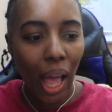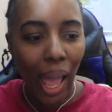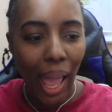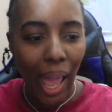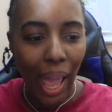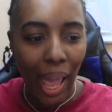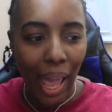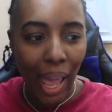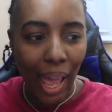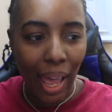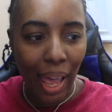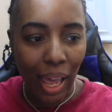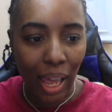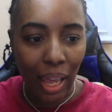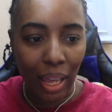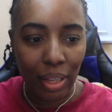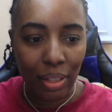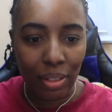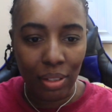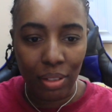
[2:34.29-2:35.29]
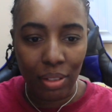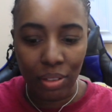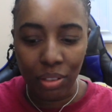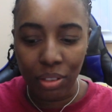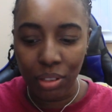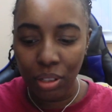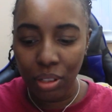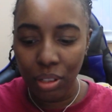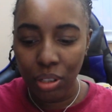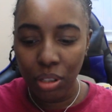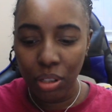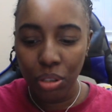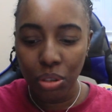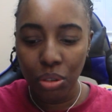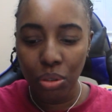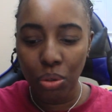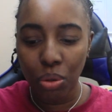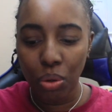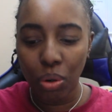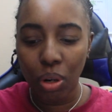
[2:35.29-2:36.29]
and
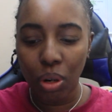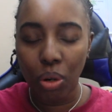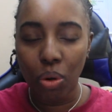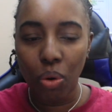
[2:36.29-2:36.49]
you're